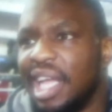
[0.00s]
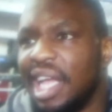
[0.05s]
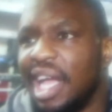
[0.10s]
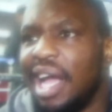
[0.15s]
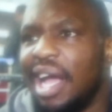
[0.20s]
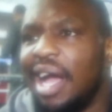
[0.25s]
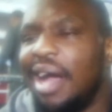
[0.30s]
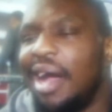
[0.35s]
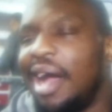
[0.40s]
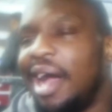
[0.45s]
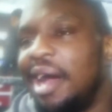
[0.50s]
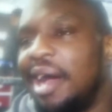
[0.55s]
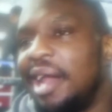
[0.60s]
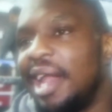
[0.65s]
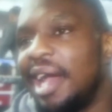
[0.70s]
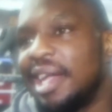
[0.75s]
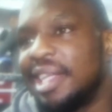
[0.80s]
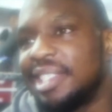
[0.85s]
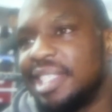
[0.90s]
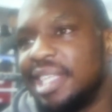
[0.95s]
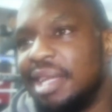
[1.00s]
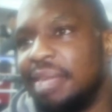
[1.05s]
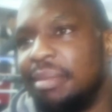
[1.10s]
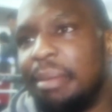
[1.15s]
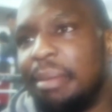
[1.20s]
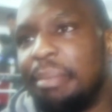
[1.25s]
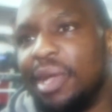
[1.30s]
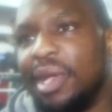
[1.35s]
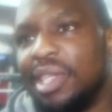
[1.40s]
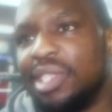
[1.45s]
More and more people are taking them
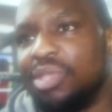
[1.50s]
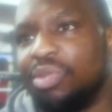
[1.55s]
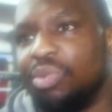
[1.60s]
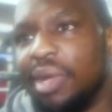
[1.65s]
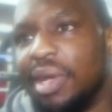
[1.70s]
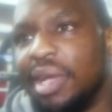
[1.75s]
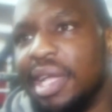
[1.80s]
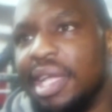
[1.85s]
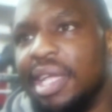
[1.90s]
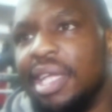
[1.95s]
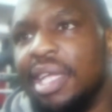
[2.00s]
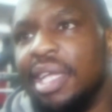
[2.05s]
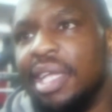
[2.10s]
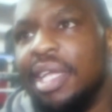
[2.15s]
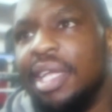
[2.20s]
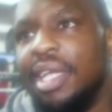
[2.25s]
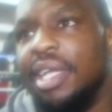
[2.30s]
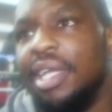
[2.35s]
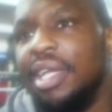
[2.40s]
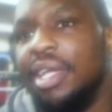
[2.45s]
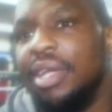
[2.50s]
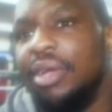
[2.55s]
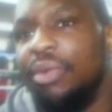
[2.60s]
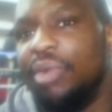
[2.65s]
in order to achieve their dream body and all that.